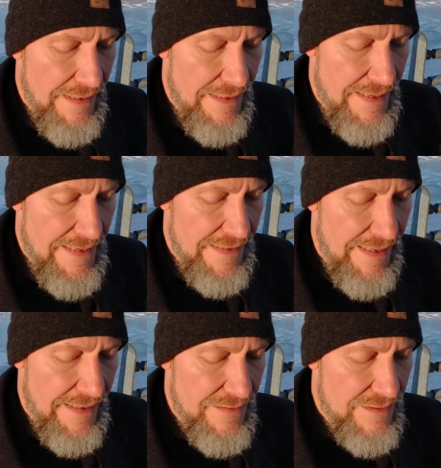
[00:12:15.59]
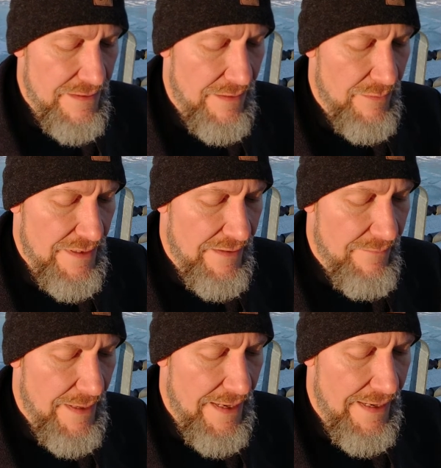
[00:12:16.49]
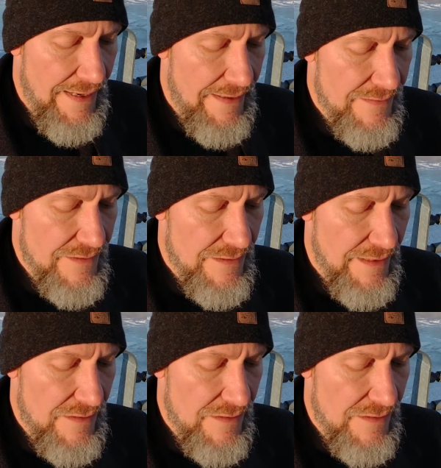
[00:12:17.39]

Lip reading: In any case, it was out of my hands